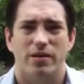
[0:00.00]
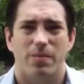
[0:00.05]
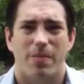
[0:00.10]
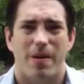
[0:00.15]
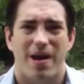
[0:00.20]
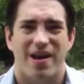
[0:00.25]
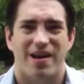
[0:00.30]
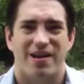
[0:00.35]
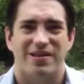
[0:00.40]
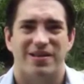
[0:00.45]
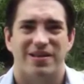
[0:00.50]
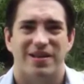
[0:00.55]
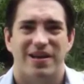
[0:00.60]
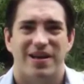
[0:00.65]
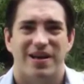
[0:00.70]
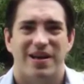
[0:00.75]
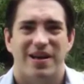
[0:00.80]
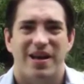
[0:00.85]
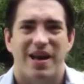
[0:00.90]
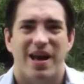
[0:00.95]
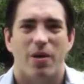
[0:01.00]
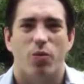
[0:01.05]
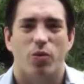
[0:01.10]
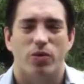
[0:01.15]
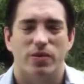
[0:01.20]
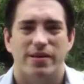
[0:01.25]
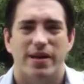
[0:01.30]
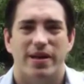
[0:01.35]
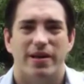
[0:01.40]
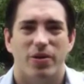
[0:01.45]
on this page, and
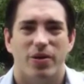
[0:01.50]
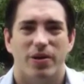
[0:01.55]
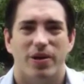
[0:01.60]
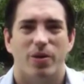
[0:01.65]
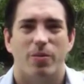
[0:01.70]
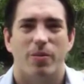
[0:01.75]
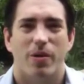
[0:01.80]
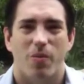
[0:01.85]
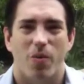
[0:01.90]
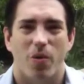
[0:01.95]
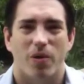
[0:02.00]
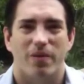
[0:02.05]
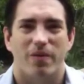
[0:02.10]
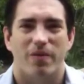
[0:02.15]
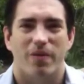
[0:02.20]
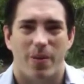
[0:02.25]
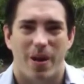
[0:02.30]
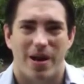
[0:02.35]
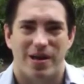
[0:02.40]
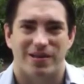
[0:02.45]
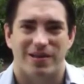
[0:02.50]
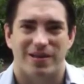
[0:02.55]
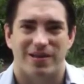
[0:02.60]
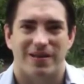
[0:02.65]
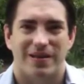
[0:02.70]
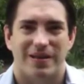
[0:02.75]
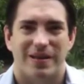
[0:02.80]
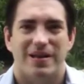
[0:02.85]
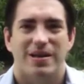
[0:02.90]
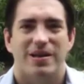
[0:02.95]
we'll send you a little bit more information.
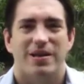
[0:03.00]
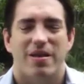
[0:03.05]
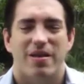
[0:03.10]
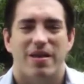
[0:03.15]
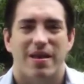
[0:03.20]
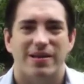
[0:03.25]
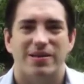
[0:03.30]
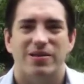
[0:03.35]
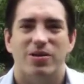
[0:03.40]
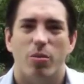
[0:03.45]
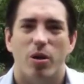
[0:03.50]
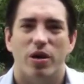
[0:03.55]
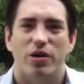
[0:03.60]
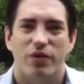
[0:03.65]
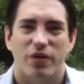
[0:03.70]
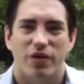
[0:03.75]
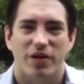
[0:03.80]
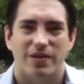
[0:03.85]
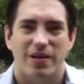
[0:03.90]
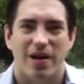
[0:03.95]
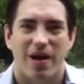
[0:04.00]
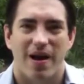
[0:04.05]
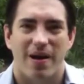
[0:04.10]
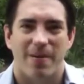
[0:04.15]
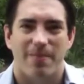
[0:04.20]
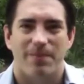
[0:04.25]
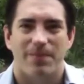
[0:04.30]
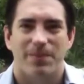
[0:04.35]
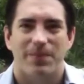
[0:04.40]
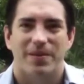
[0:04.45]
Thanks so much for your
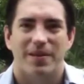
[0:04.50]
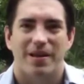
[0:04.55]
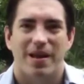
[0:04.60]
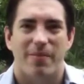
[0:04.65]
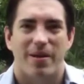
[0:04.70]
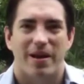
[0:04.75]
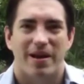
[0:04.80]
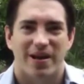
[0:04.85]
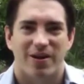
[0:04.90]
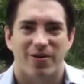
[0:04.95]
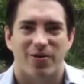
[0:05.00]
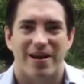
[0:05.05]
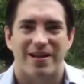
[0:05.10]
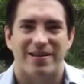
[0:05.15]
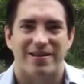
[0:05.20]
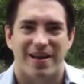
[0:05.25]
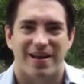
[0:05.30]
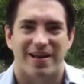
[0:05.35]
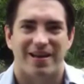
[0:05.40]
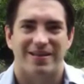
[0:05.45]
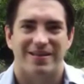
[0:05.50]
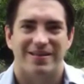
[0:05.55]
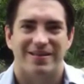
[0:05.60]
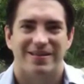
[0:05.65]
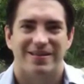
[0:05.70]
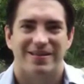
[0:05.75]
time, and make it a great day.